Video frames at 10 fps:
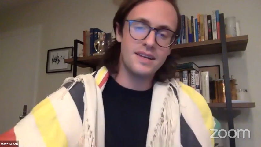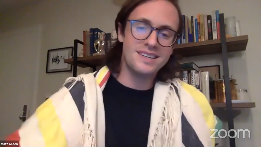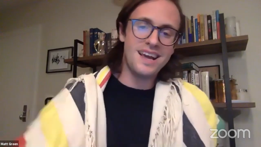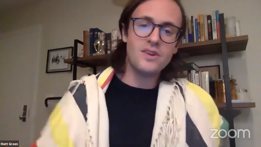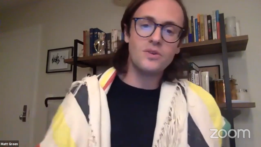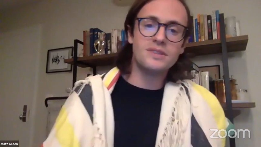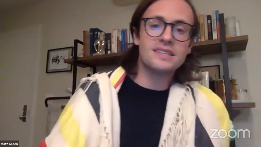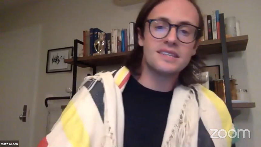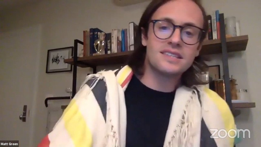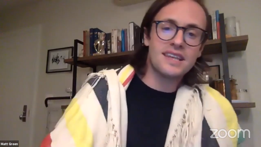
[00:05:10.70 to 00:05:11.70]
Not only
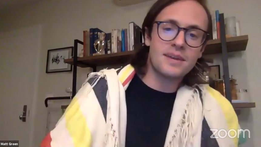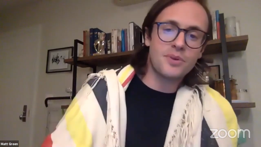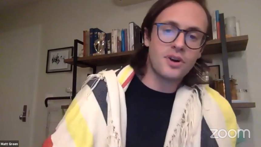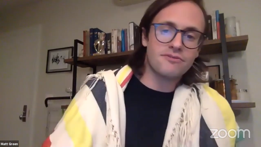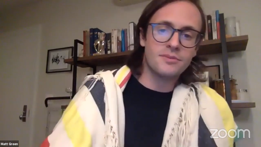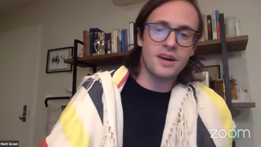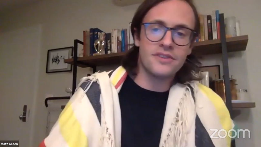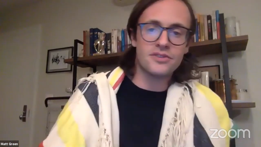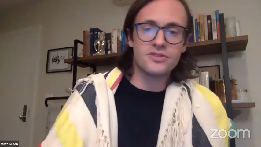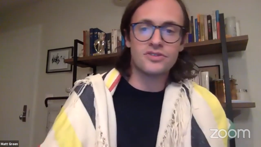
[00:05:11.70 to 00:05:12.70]
is he set apart from
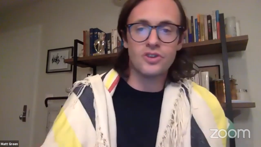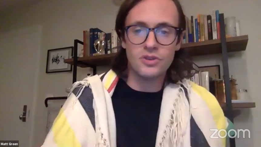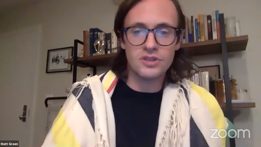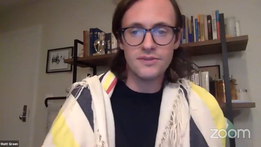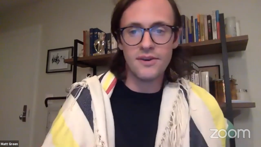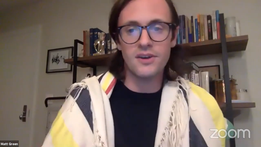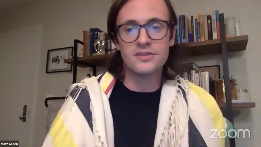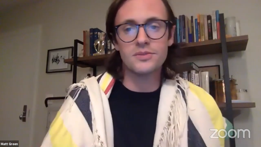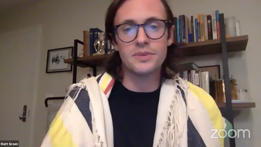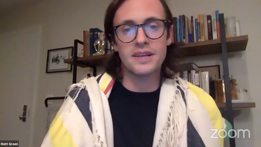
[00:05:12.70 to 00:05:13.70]
others, Joseph
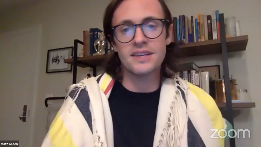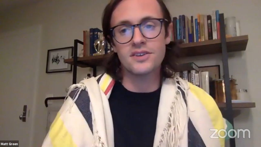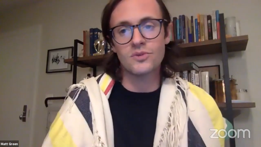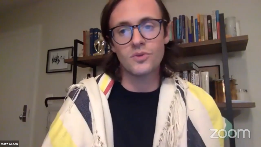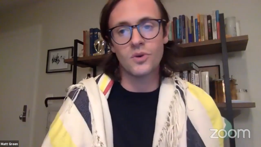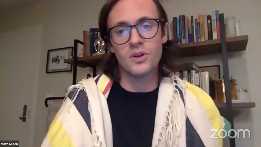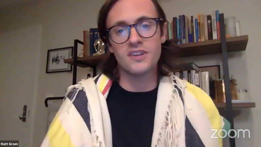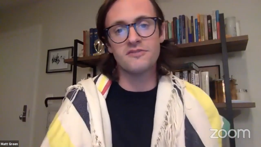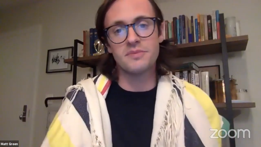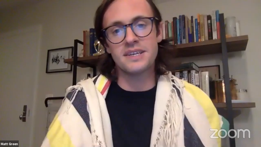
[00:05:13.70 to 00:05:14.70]
also plays a role
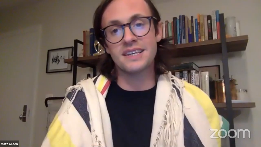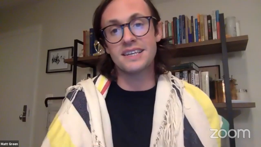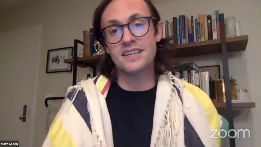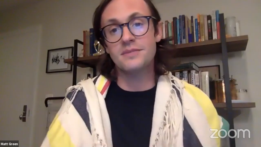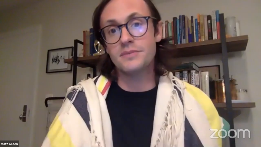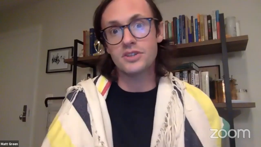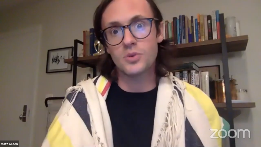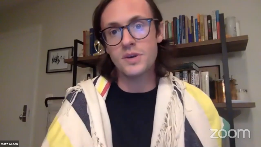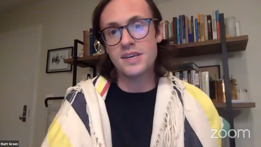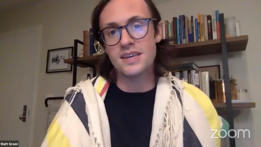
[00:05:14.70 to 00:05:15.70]
of being in
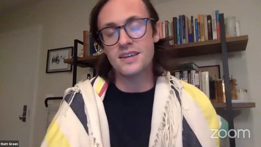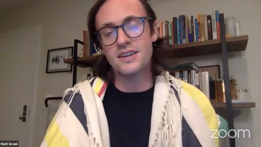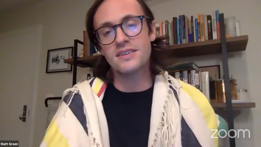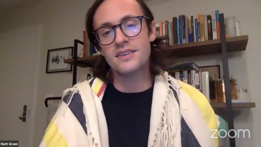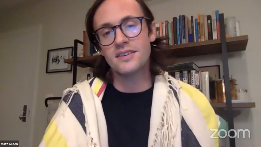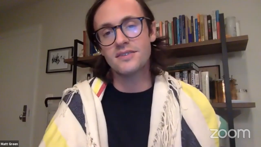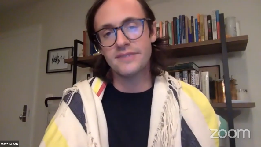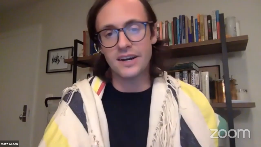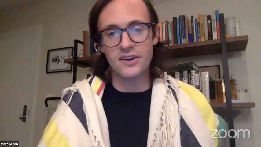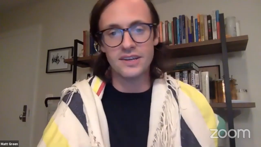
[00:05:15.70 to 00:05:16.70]
between
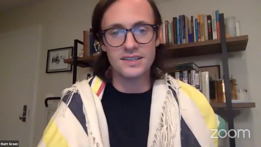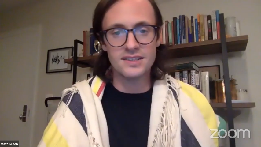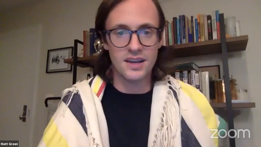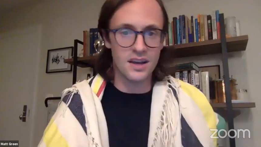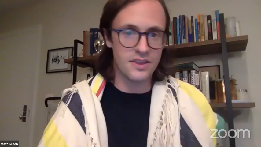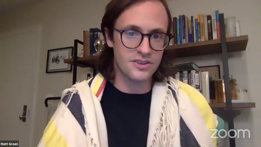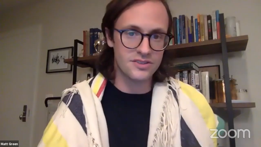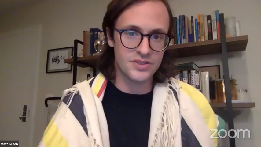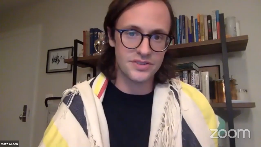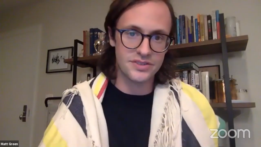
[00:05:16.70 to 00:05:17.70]
various
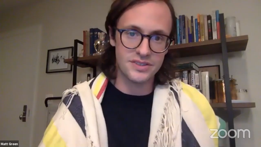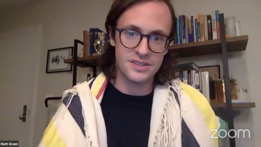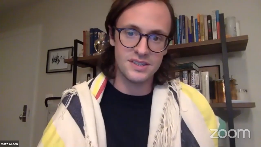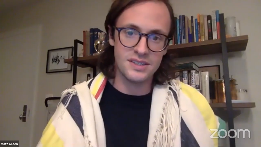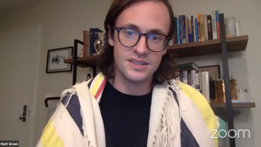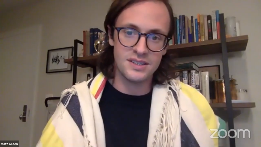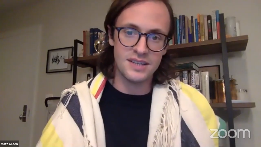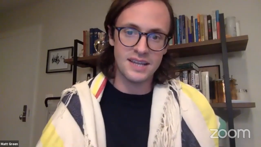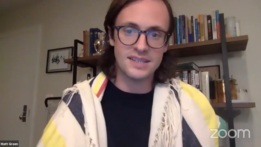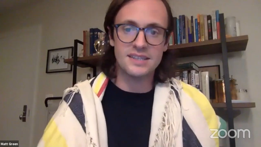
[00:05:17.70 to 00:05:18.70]
others.
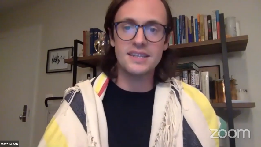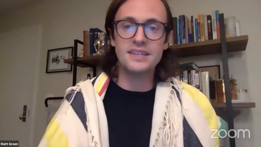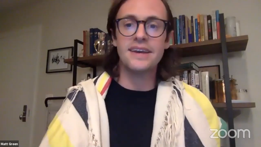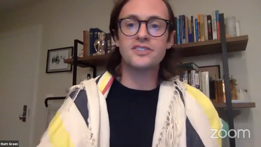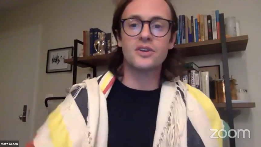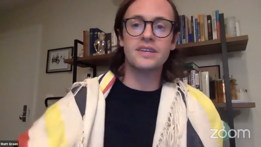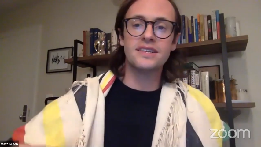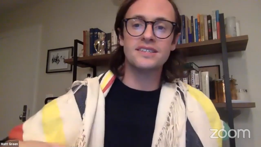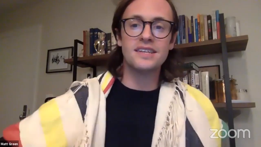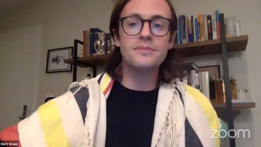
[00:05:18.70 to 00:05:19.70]
As a teenager, he
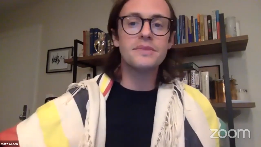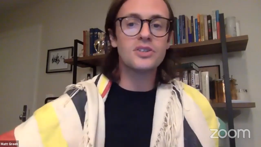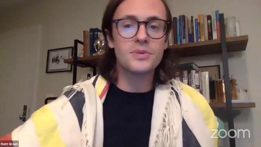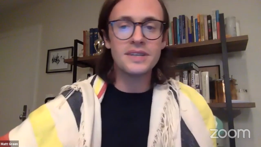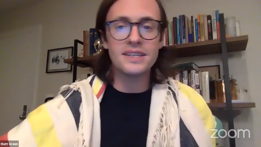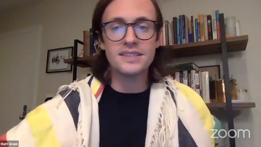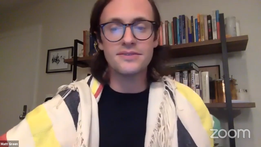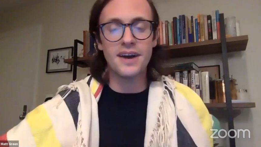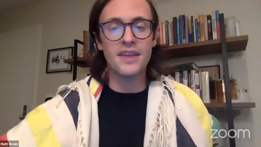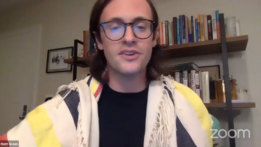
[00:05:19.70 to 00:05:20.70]
is in between his
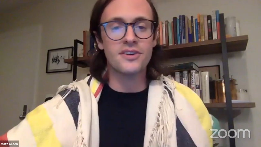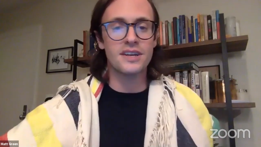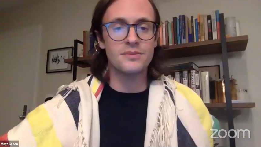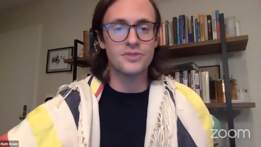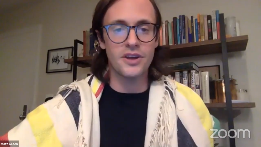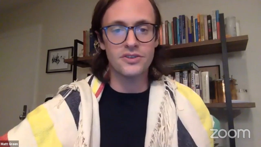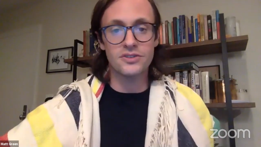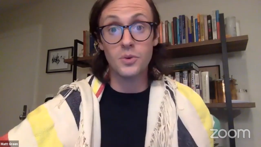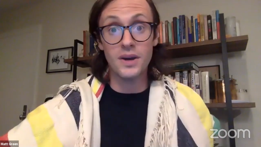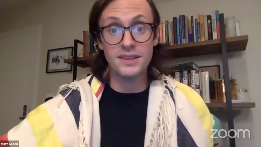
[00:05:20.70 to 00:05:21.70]
father and brothers,
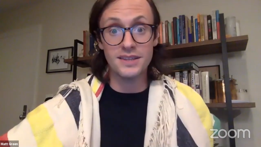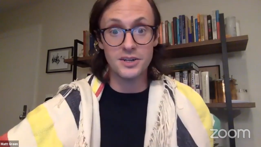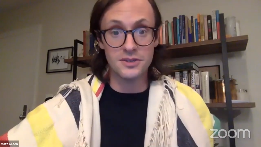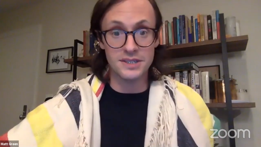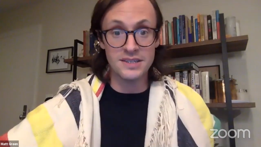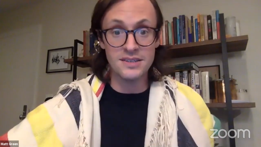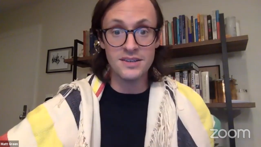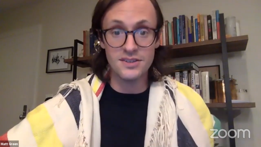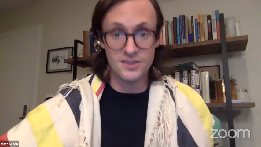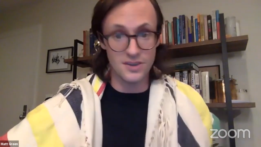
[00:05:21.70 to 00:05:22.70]
quite literally,
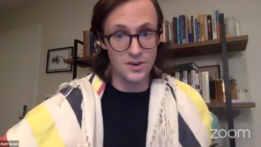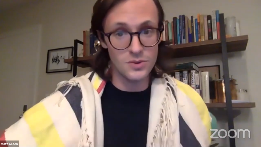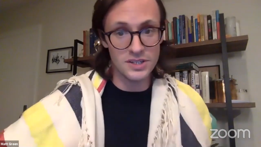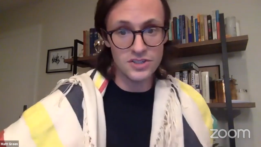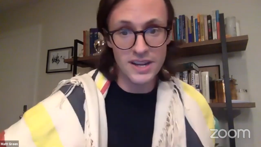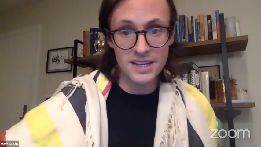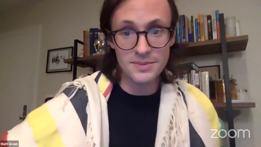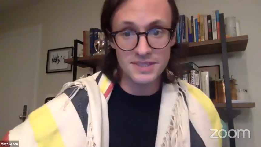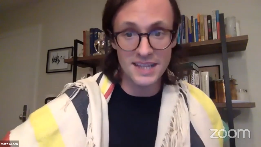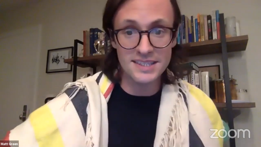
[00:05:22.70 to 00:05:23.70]
so when Jacob
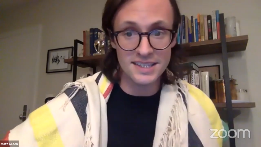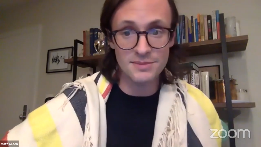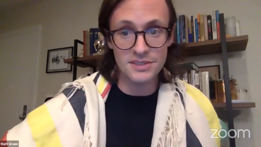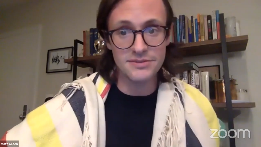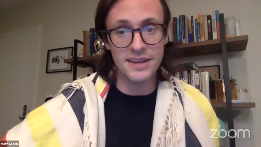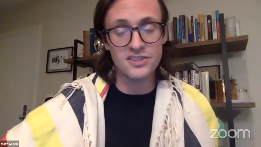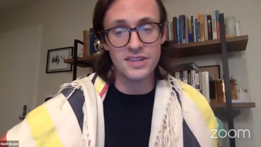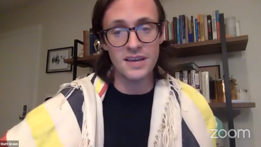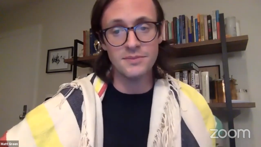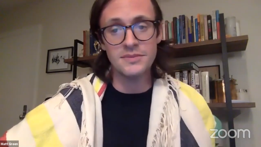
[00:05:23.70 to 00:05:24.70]
sends him to fetch
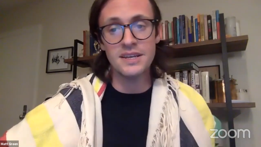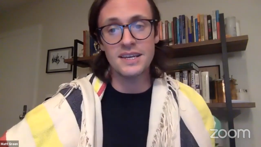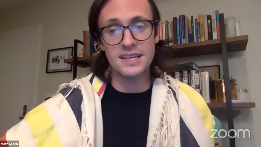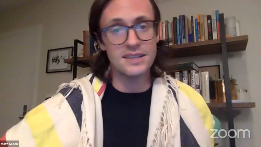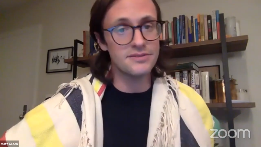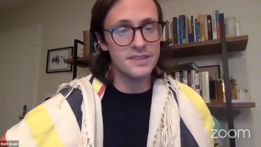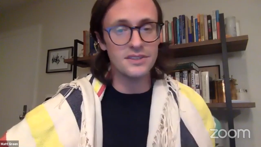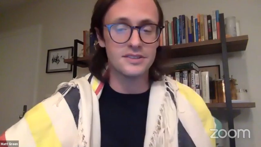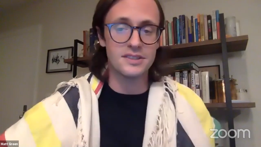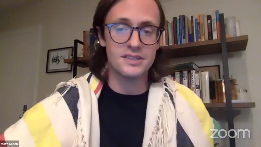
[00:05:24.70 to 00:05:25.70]
them in the field.